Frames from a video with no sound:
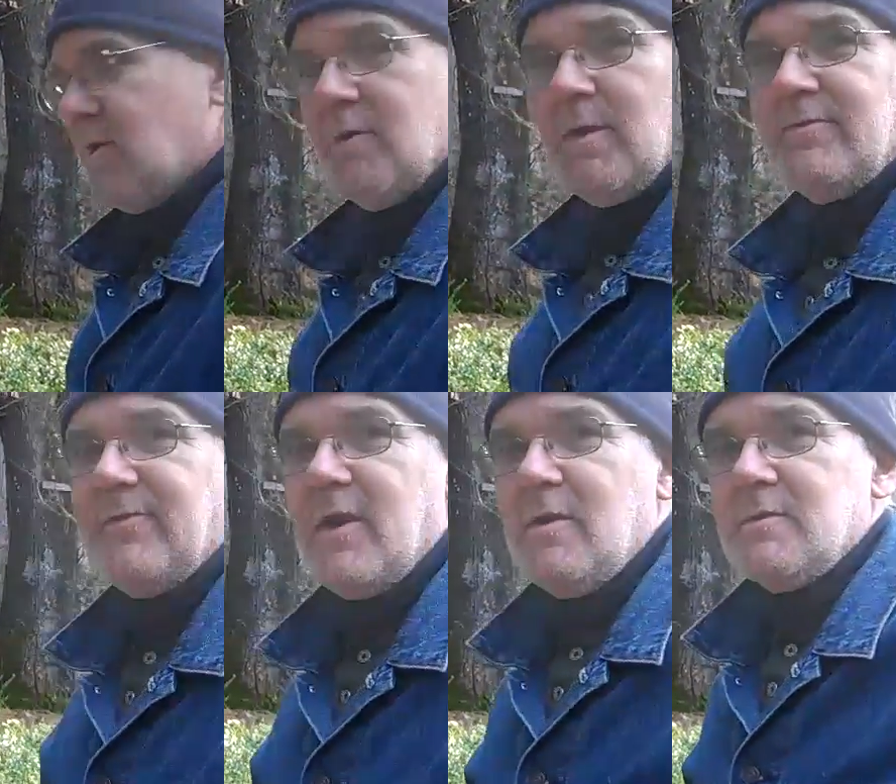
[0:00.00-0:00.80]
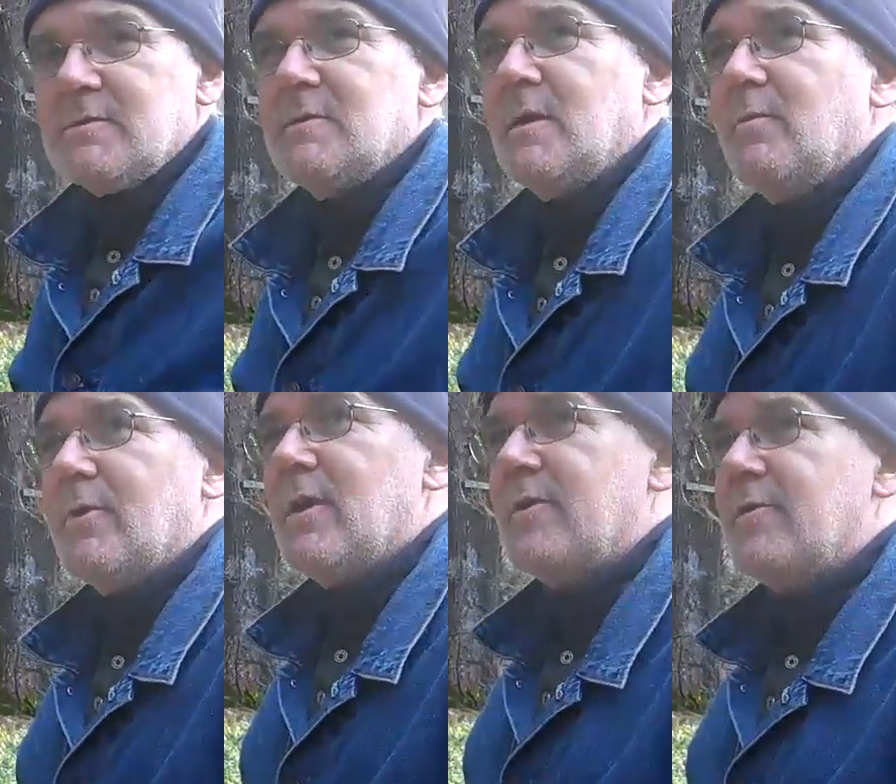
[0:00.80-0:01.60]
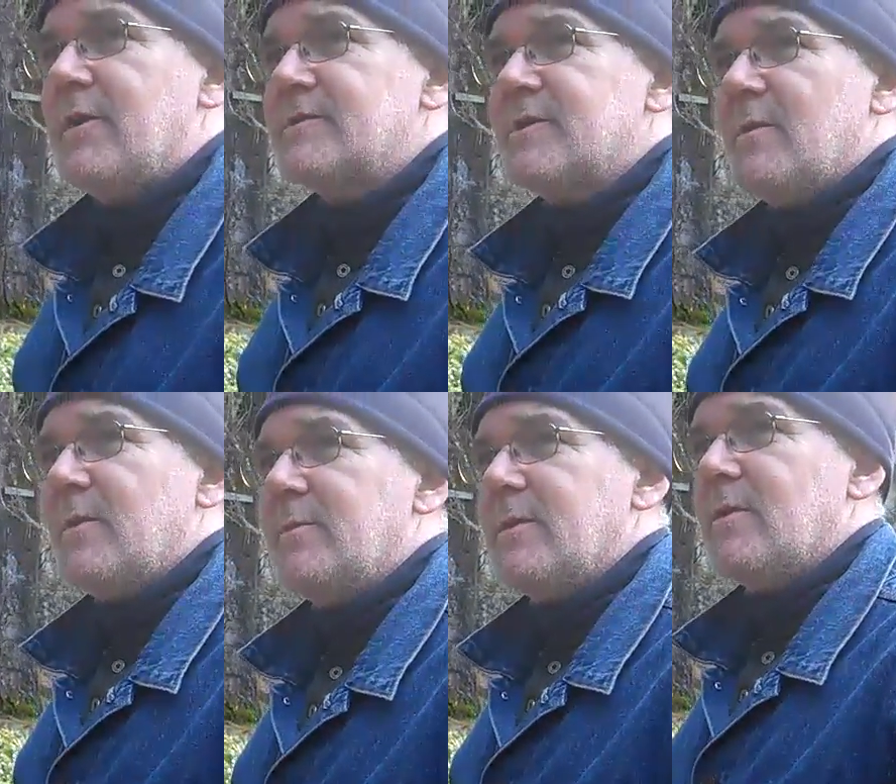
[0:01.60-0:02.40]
to all my files, and I'll put it on your desktop. It'll be a